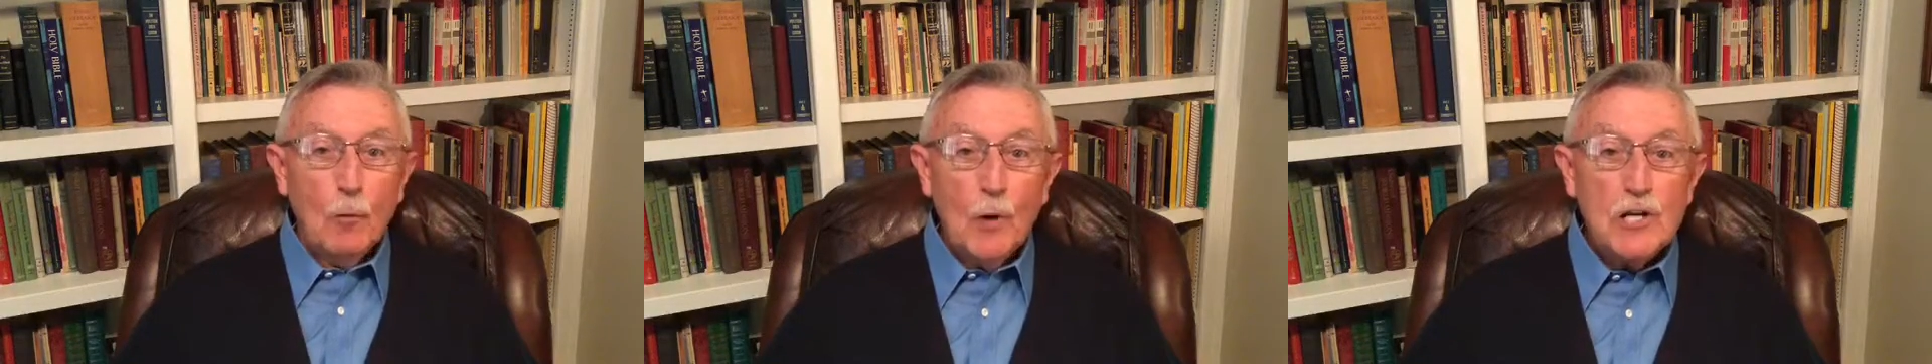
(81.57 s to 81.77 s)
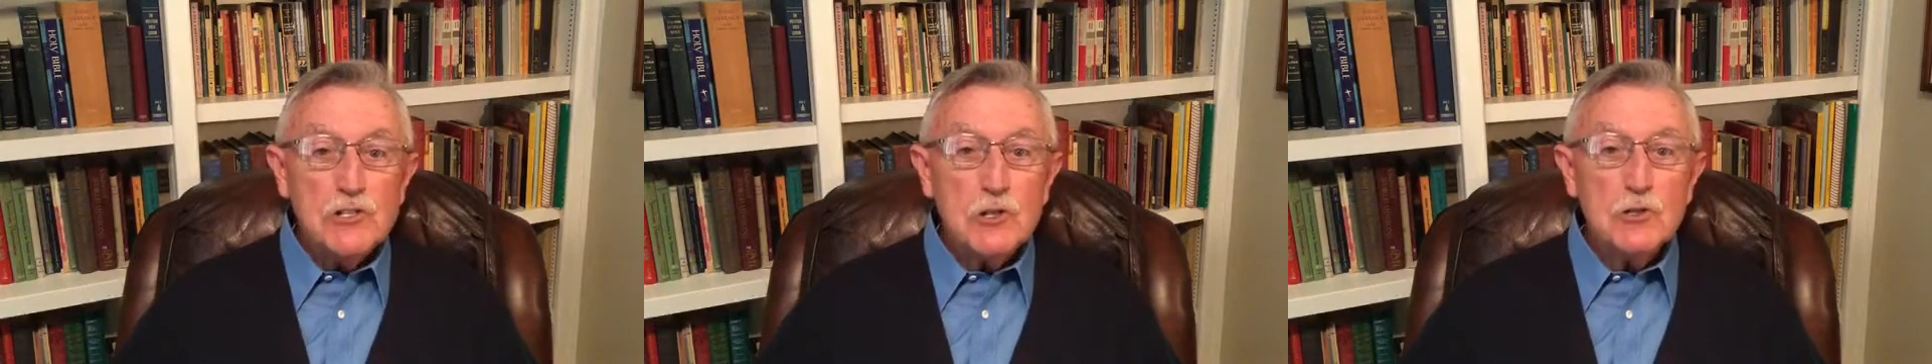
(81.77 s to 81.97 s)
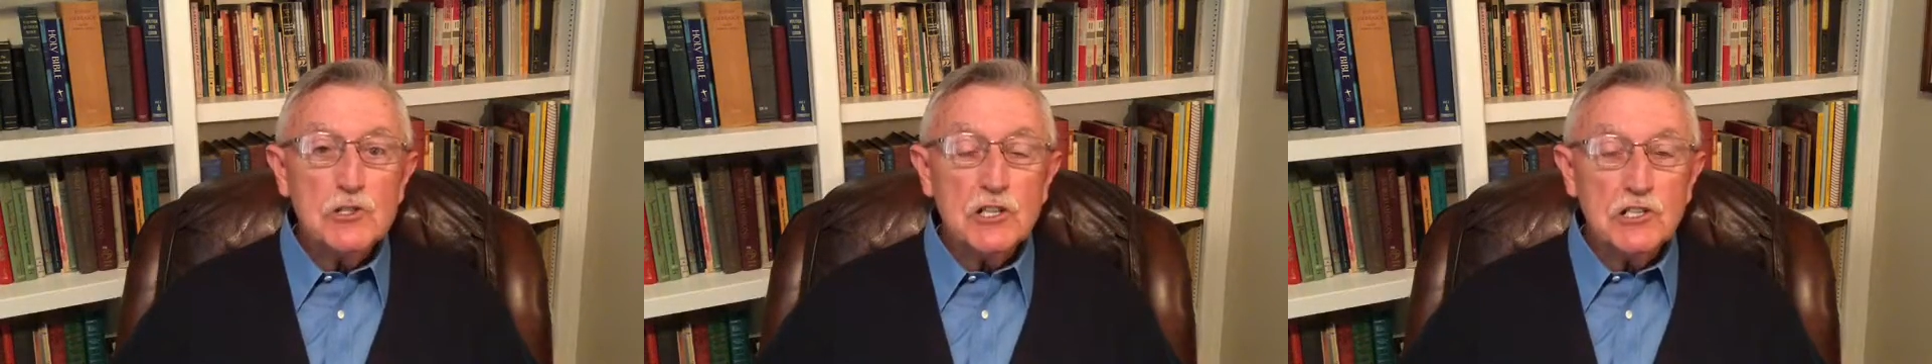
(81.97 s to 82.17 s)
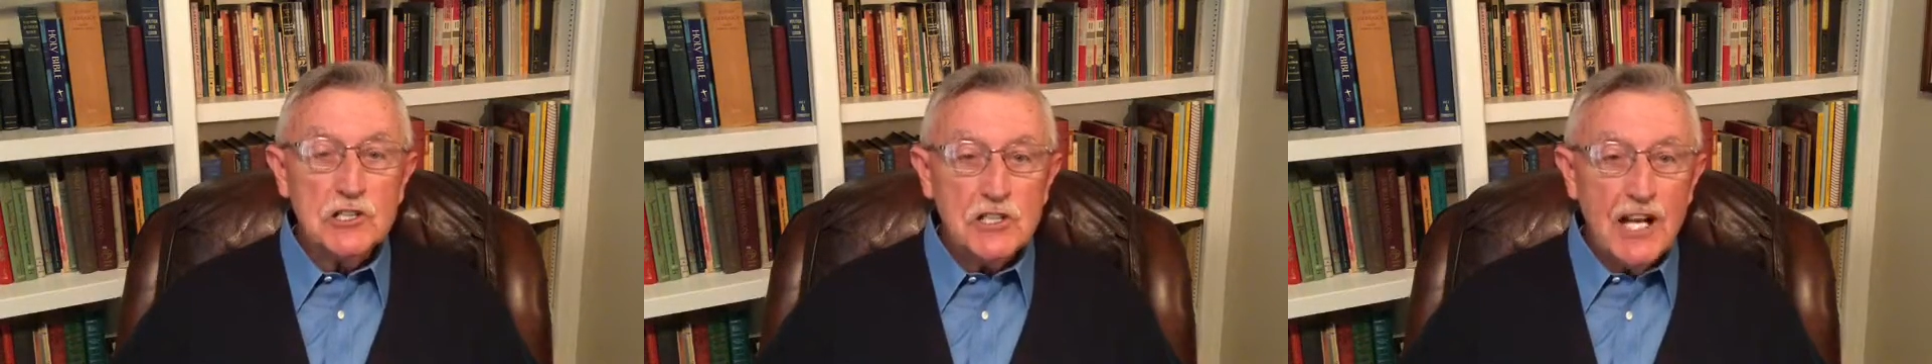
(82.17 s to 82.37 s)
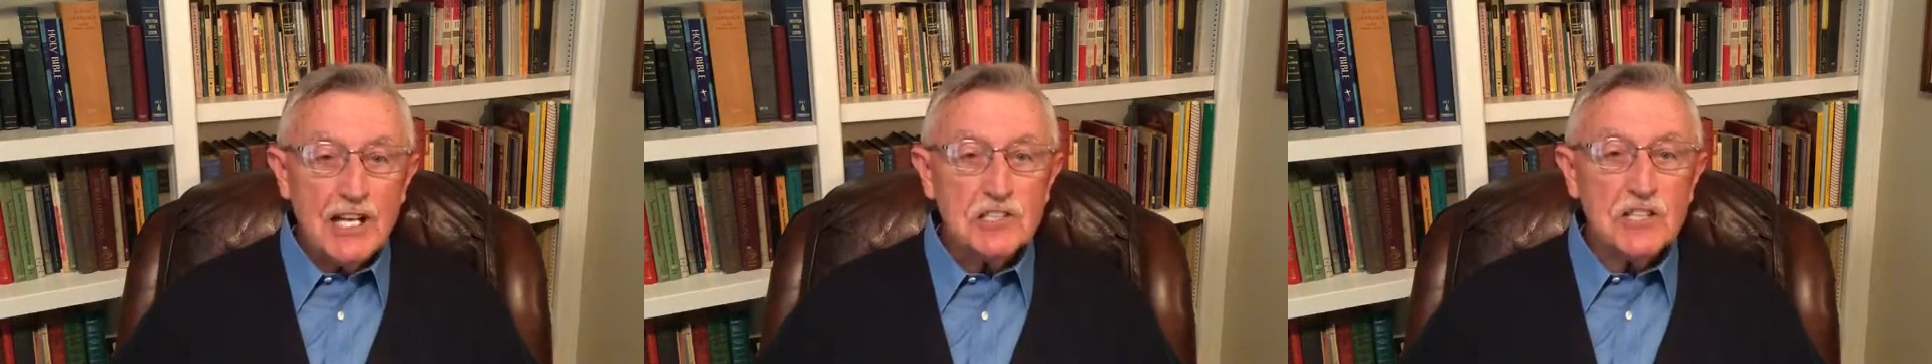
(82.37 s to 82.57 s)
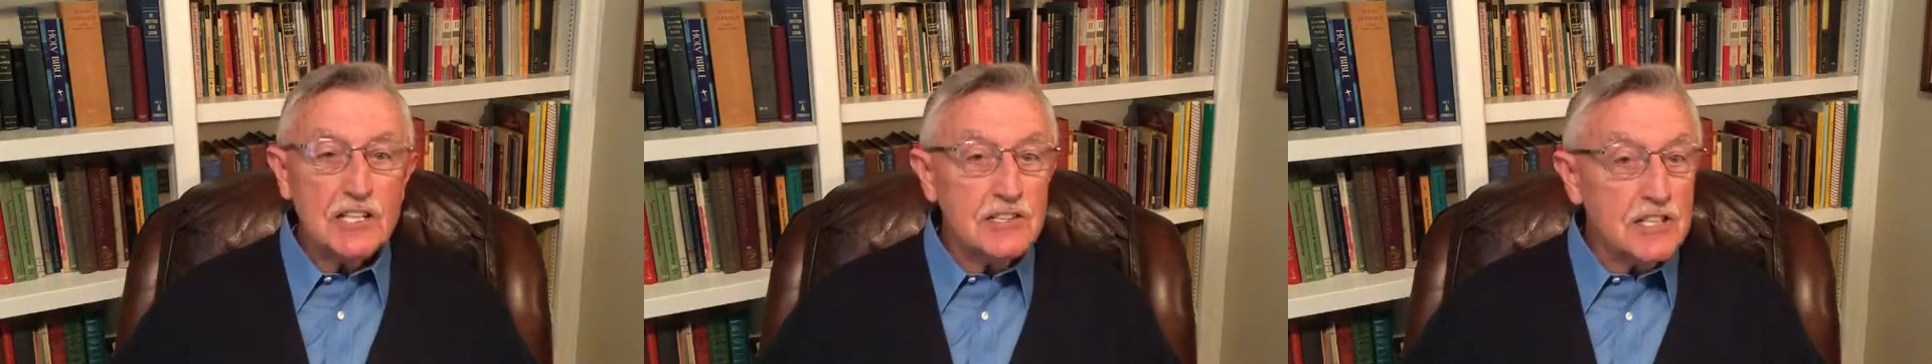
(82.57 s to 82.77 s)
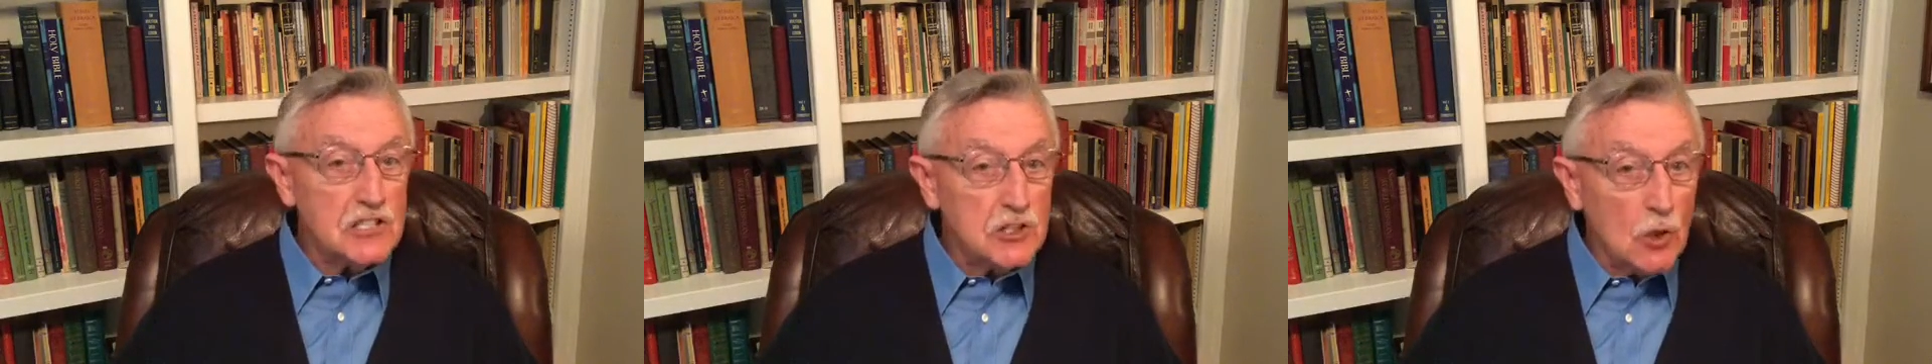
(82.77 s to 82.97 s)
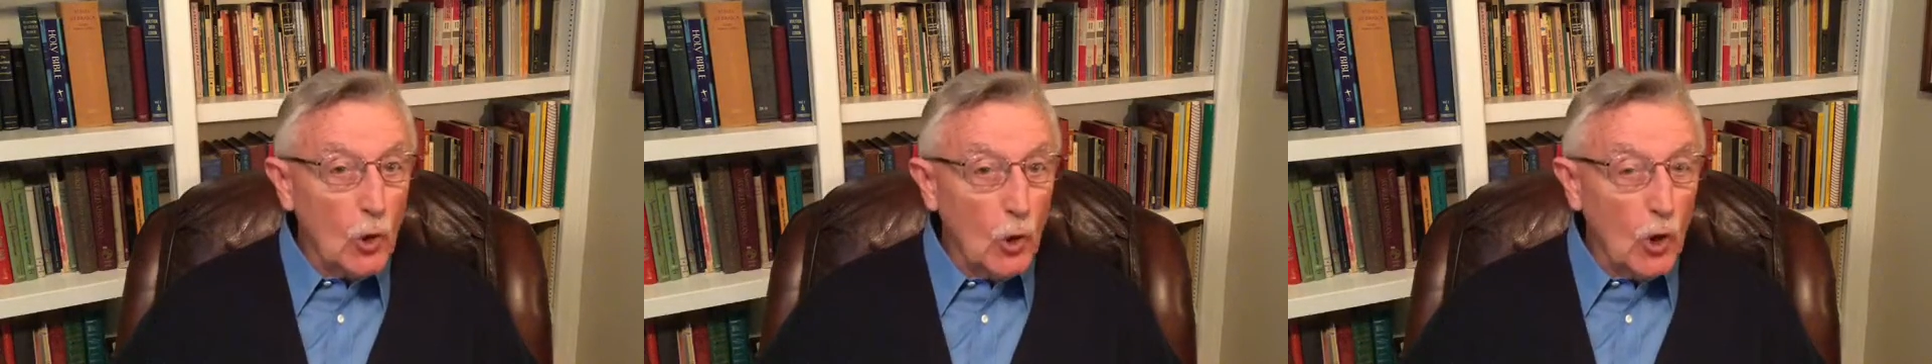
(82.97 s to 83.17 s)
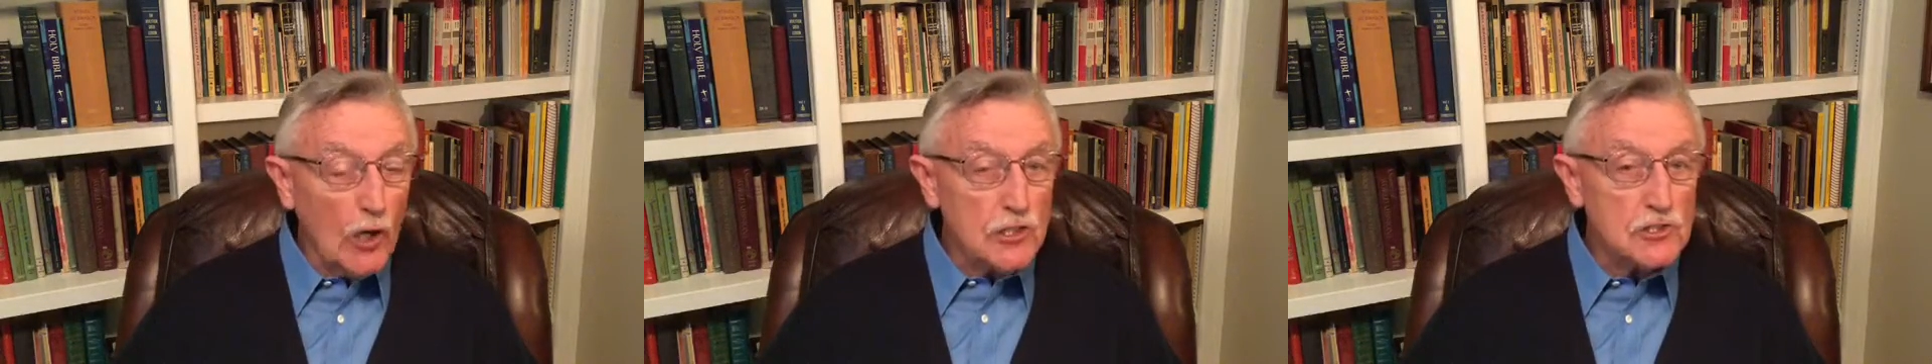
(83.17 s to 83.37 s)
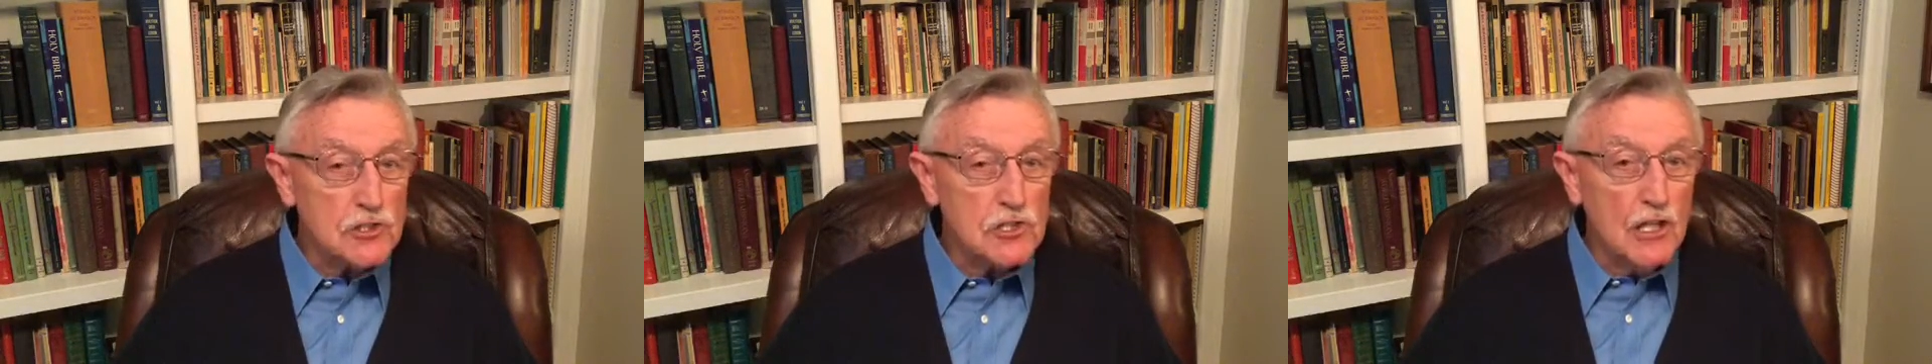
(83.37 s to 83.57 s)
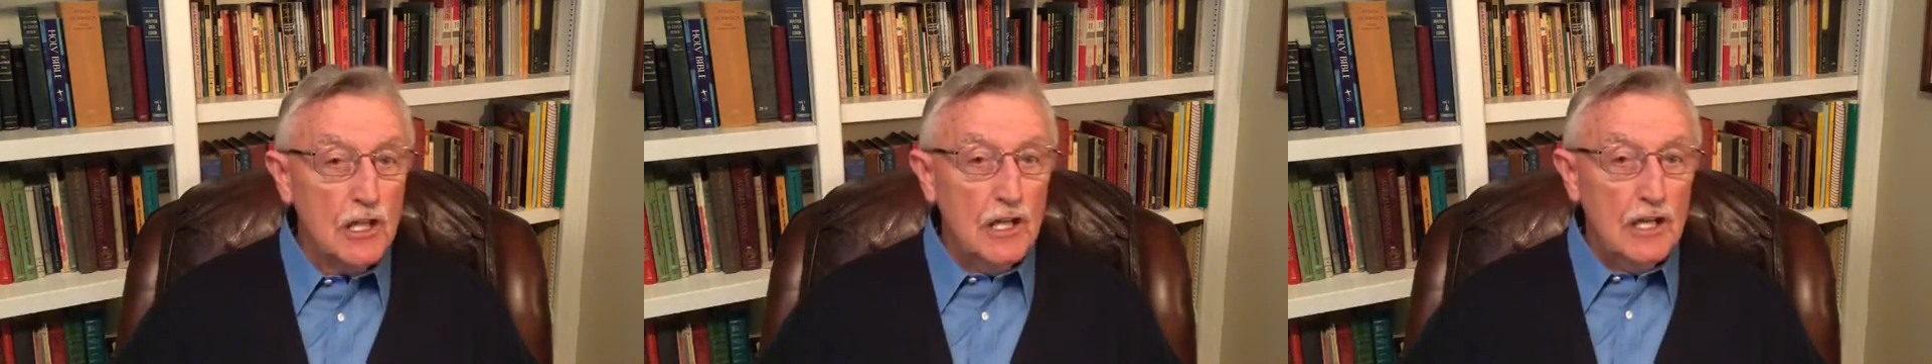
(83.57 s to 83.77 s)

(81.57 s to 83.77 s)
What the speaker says: wish you success in this course,